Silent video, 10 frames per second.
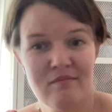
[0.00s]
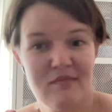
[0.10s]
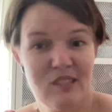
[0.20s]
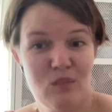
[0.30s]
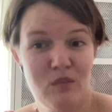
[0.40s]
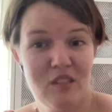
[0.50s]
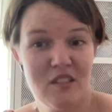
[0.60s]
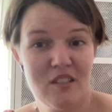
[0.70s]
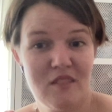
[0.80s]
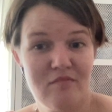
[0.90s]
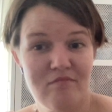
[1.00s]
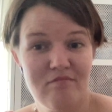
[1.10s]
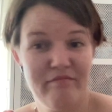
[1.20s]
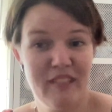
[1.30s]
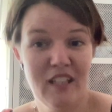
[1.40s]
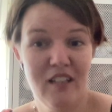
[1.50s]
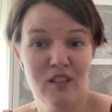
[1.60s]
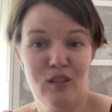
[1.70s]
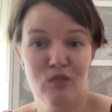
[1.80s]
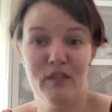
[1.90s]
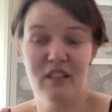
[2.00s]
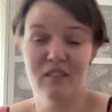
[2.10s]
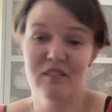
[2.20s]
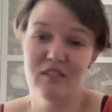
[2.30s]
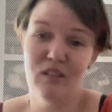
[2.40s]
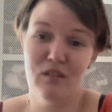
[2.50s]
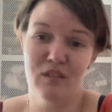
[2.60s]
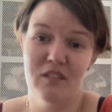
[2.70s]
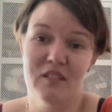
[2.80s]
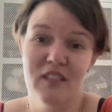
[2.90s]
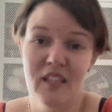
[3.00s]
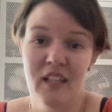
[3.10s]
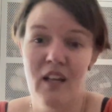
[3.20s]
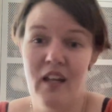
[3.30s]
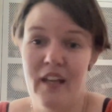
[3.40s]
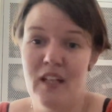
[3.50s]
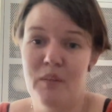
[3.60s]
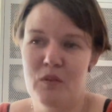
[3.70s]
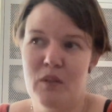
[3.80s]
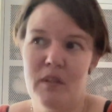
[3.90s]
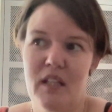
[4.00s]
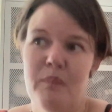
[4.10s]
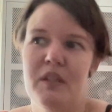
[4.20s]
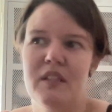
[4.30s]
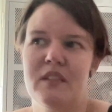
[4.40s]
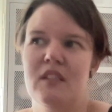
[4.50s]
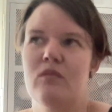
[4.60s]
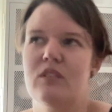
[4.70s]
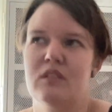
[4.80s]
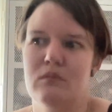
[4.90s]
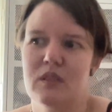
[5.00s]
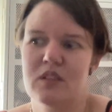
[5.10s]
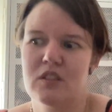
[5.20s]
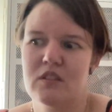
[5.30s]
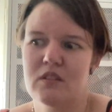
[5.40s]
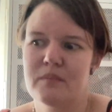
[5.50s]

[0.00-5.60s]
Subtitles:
so much yarn all around. And I'm quite happy that there was so much